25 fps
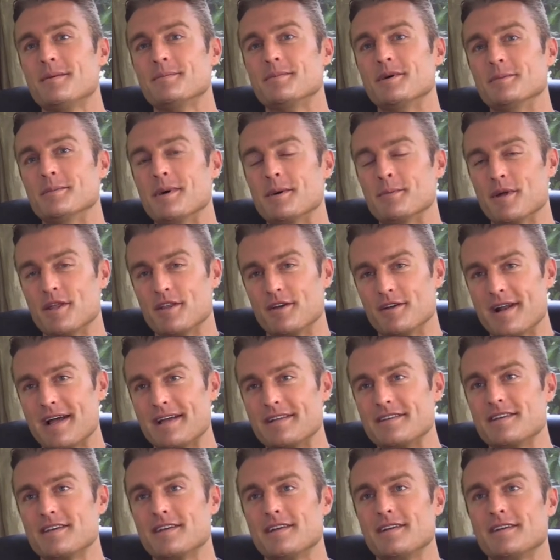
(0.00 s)
but my brother and
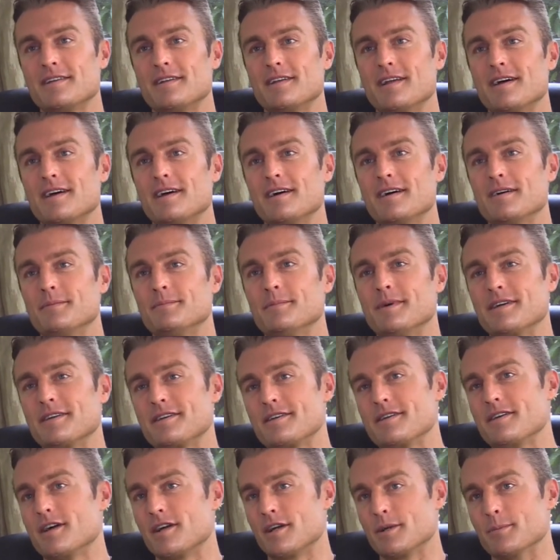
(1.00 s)
I did it. Uh, my
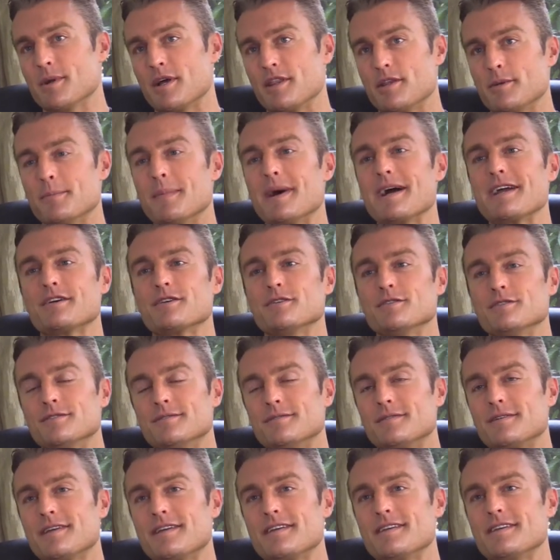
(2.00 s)
younger brother
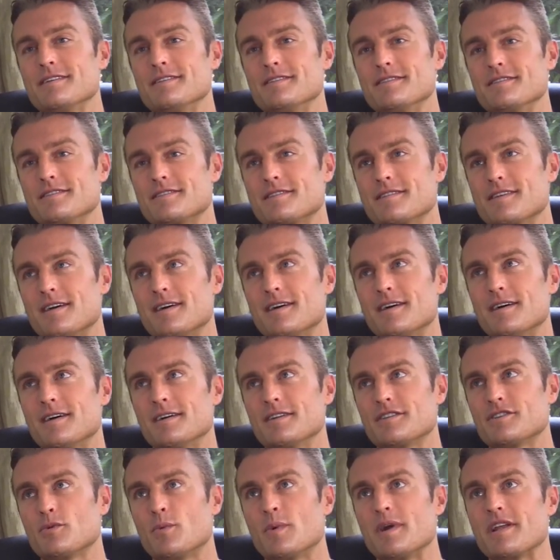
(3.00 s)
Michael is
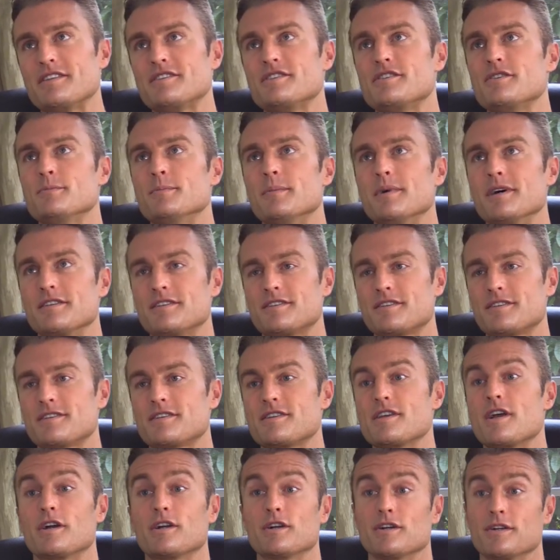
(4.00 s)
uh, 22
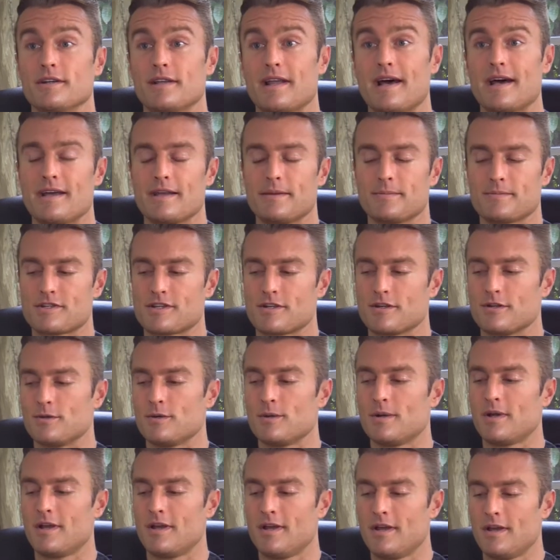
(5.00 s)
months younger than I am,
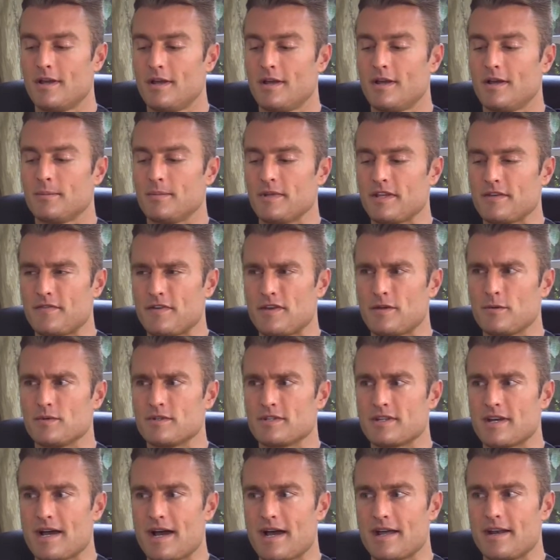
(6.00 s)
so I believe he
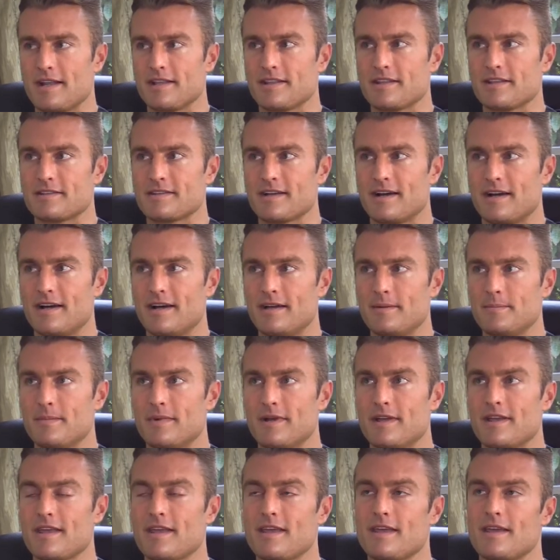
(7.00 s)
was nine at the
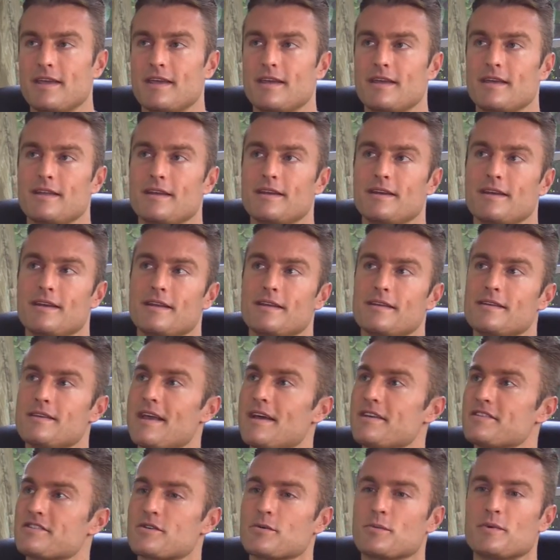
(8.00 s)
time. And
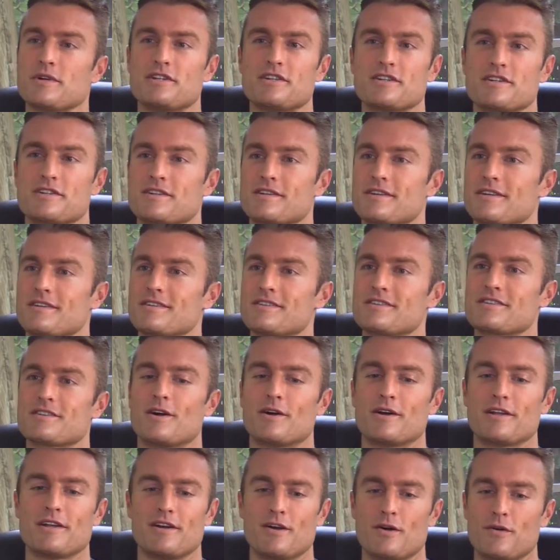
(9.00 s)
yeah, so we just
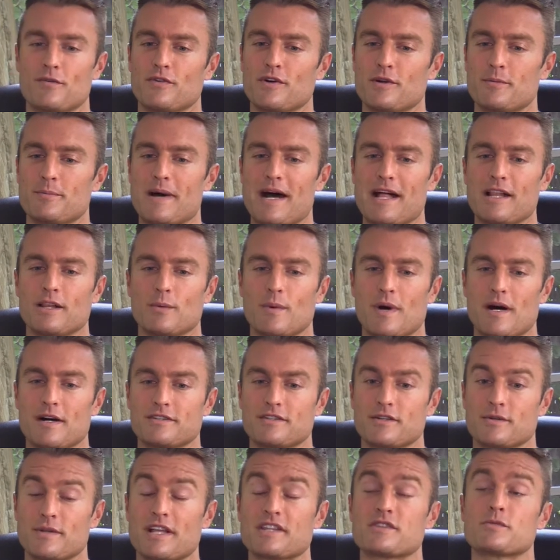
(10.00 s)
started over in Palo
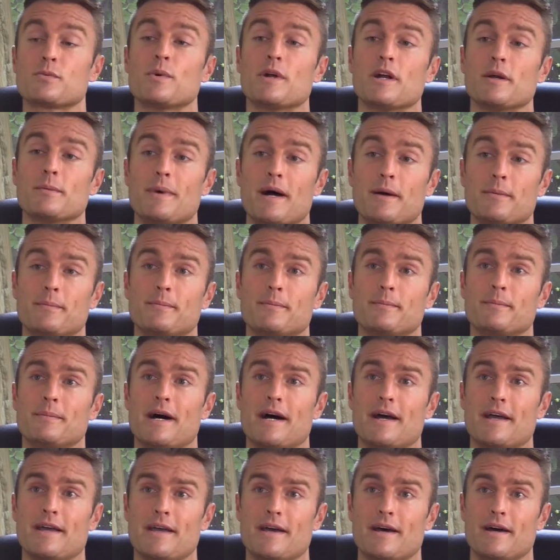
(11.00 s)
Alto. That's where my
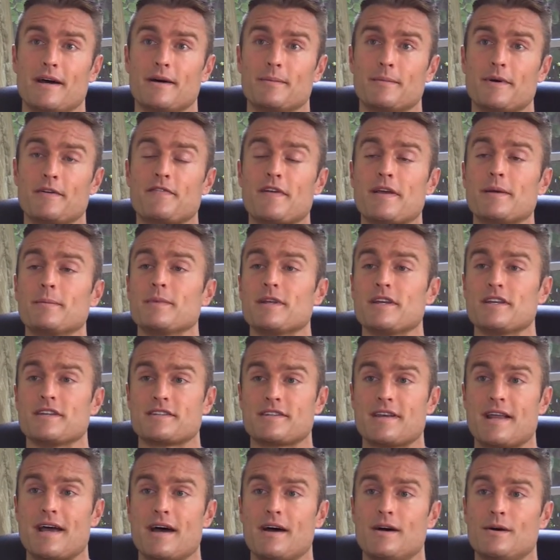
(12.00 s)
my uh, my family
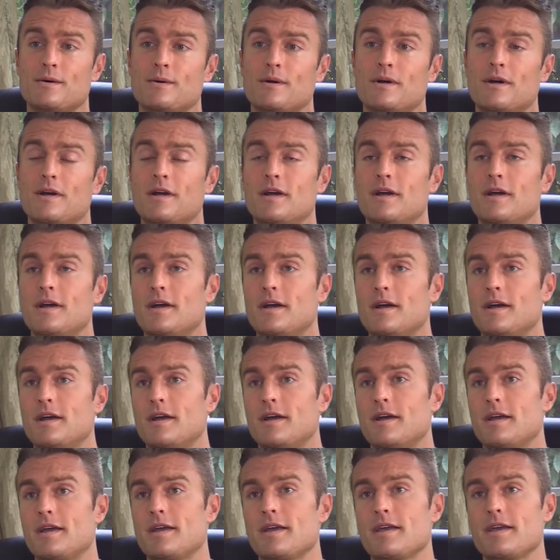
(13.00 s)
is now.
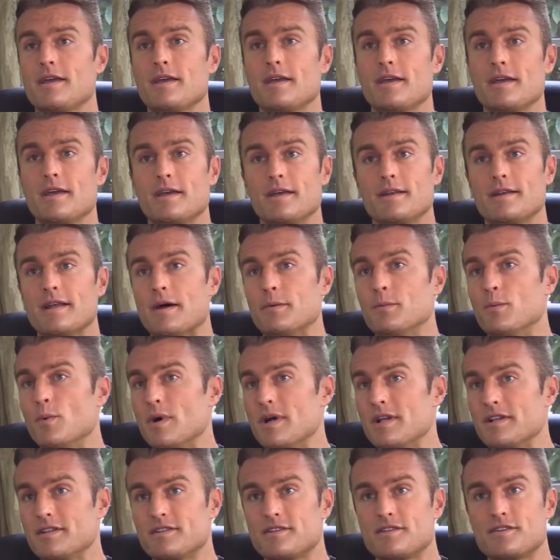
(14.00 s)
And I
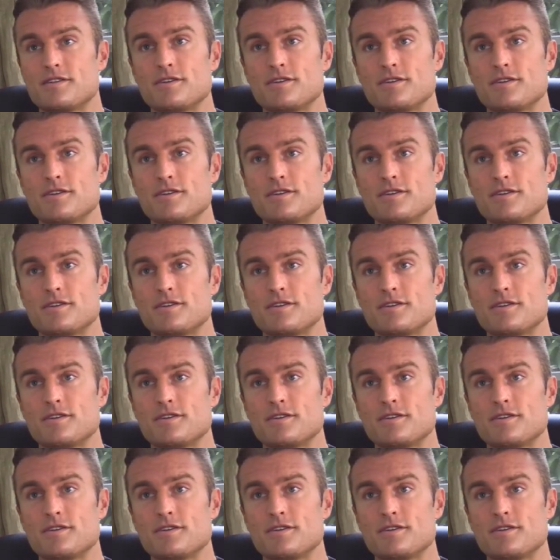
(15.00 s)
went